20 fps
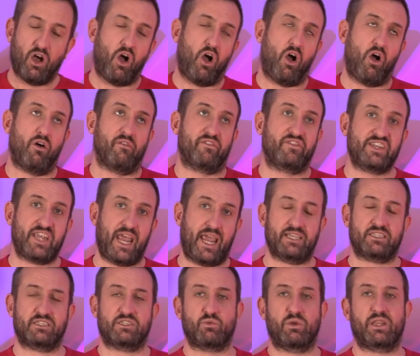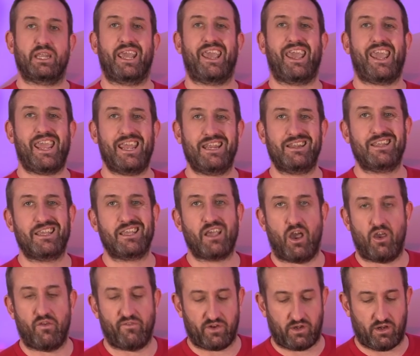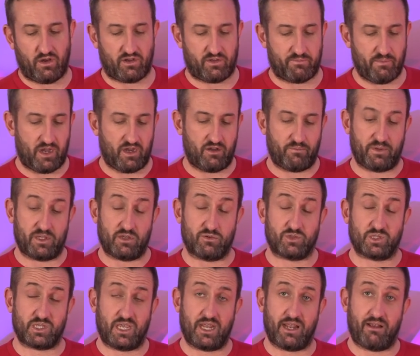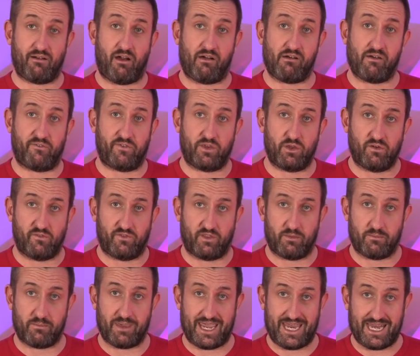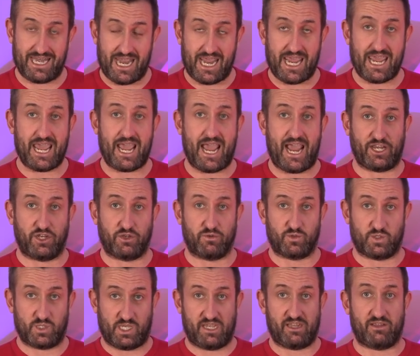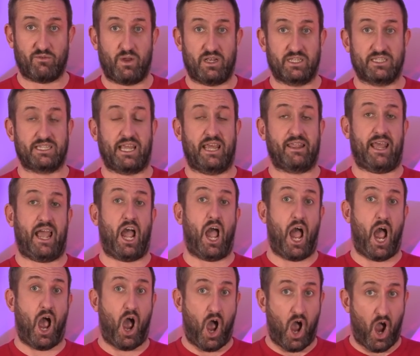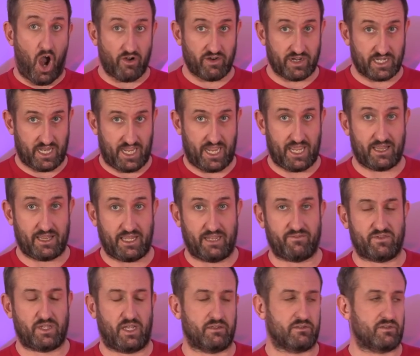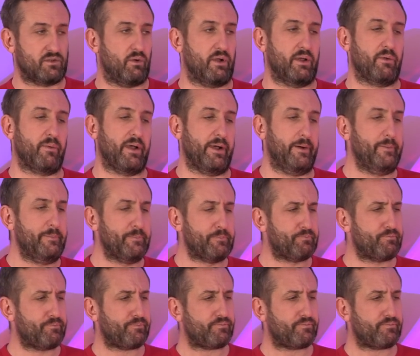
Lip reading: of tests with it in the overclock mode, but you'll see there are a few of them in here, and you'll see the ones that are in here, they've done quite well.